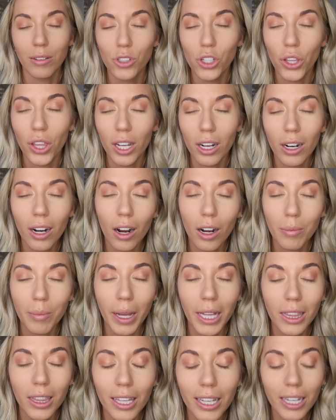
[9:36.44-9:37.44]
So there are
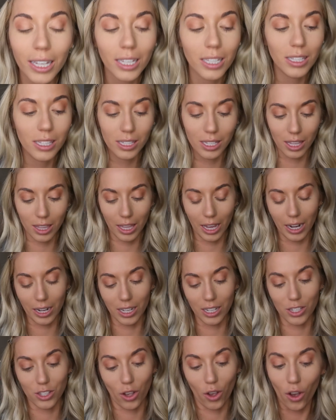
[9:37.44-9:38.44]
my lids. That
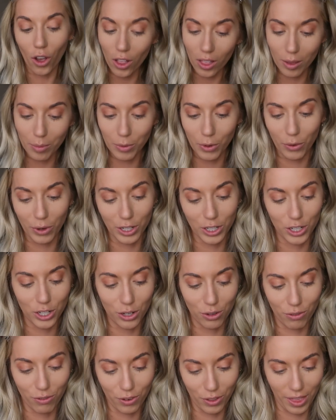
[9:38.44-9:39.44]
is all I'm going to
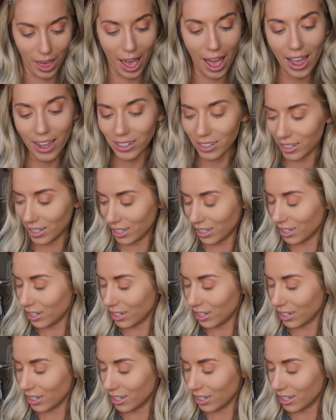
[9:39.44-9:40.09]
do for that.